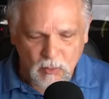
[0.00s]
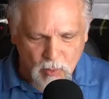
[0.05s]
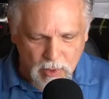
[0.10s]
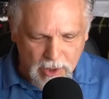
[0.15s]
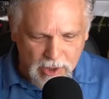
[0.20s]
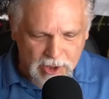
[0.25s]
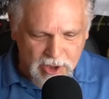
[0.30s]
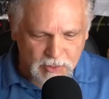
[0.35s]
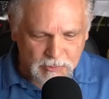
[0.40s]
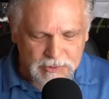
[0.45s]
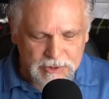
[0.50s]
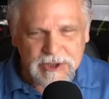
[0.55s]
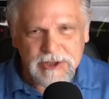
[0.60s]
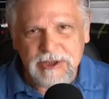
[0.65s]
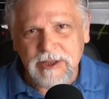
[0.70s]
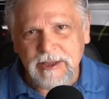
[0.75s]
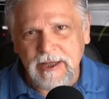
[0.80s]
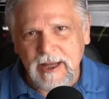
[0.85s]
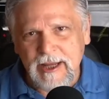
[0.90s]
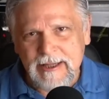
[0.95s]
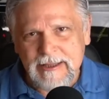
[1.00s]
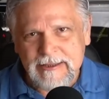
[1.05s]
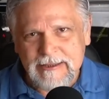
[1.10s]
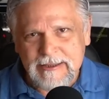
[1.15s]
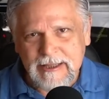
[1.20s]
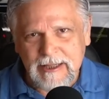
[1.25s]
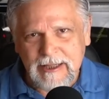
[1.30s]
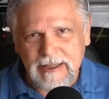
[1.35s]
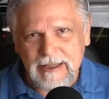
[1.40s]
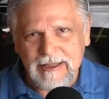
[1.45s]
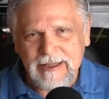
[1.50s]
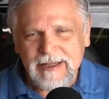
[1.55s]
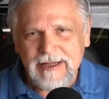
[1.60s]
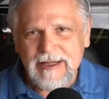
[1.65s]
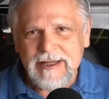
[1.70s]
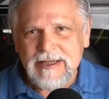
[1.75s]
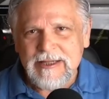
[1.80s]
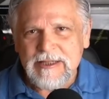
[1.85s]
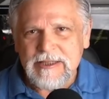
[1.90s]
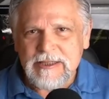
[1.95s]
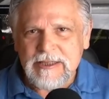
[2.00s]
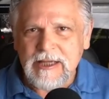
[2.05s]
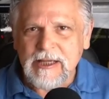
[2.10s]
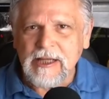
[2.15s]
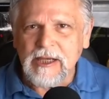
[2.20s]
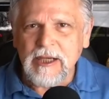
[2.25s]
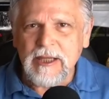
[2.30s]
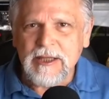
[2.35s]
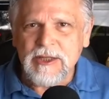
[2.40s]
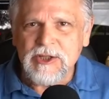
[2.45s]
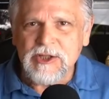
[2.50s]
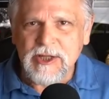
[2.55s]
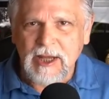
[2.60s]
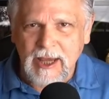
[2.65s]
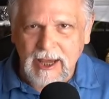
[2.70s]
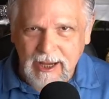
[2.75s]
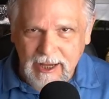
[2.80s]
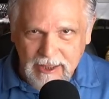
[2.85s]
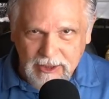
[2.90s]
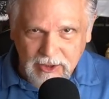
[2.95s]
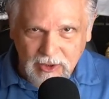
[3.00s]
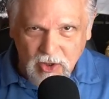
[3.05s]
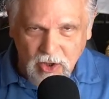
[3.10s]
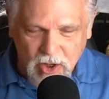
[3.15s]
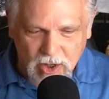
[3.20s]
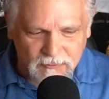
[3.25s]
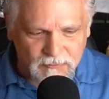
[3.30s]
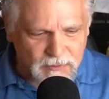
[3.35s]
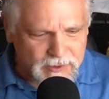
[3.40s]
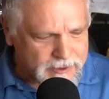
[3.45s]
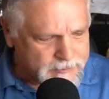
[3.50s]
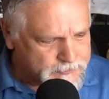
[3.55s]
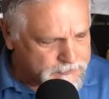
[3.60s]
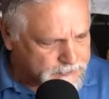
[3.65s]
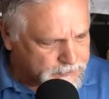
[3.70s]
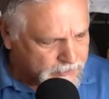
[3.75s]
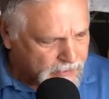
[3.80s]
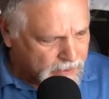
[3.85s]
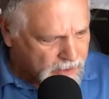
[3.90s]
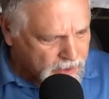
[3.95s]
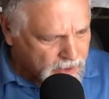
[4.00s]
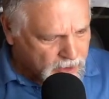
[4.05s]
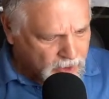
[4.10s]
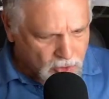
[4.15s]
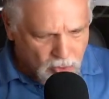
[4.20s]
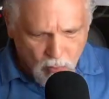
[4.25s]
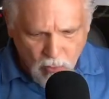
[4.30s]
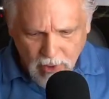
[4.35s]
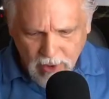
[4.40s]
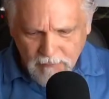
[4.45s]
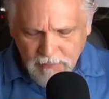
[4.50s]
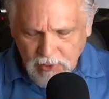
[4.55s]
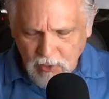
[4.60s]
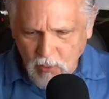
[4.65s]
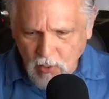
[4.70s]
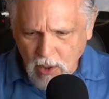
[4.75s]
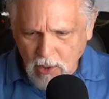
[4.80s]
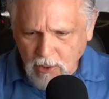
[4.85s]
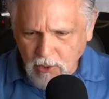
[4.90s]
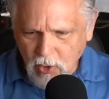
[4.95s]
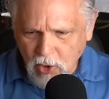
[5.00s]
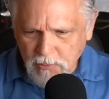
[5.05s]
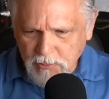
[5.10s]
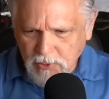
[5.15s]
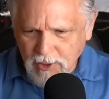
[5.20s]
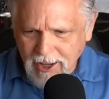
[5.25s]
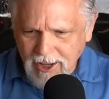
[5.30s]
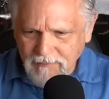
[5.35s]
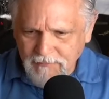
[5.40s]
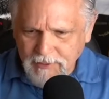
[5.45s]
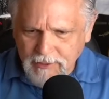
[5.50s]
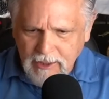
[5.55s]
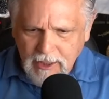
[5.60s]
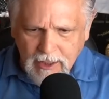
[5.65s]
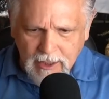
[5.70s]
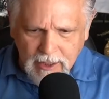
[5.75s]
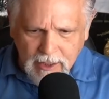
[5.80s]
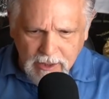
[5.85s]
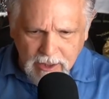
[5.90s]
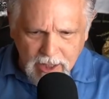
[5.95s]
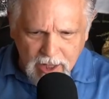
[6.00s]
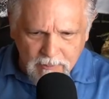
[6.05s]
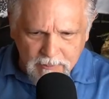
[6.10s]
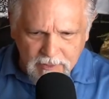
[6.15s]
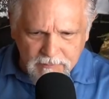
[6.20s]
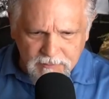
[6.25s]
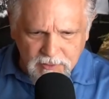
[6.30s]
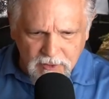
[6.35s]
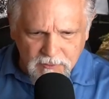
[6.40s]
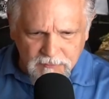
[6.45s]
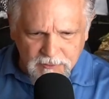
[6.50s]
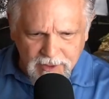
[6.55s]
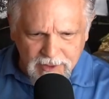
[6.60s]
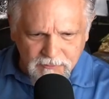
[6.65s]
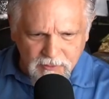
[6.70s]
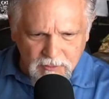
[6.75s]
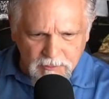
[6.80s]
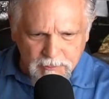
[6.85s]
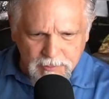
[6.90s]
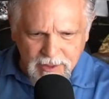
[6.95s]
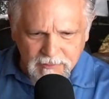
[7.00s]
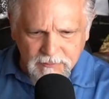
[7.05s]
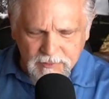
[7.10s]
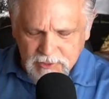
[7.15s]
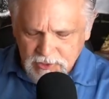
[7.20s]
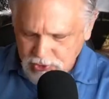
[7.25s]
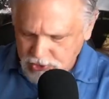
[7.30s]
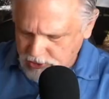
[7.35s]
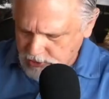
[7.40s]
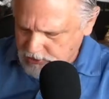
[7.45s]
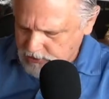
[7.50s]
welcome to today's uh, Cichlids and Coffee. Wherever you are, I hope you're having a, a cup of your favorite beverage.